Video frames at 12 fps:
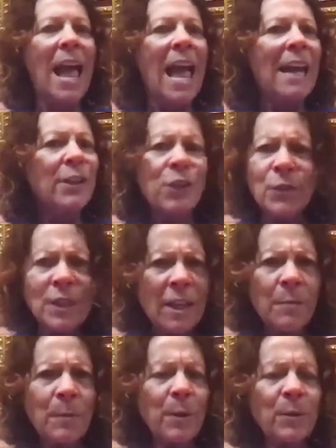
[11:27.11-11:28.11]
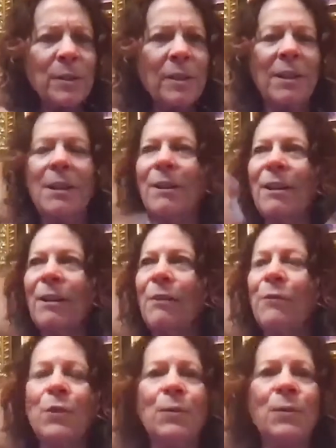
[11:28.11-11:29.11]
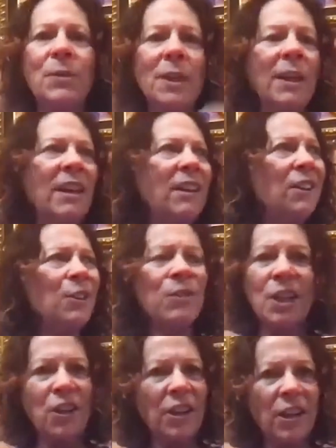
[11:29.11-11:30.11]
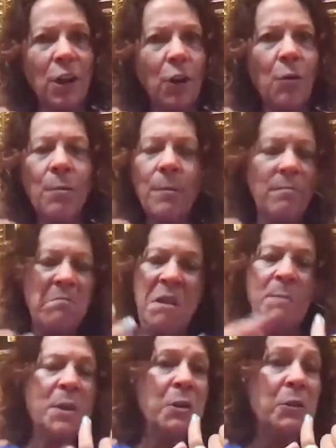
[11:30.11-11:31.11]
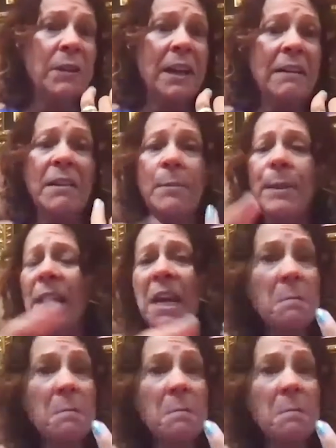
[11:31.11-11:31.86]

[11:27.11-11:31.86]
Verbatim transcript: And don't take it personally. If you say, You know, Terri, no, mm, maybe you don't like lemonade.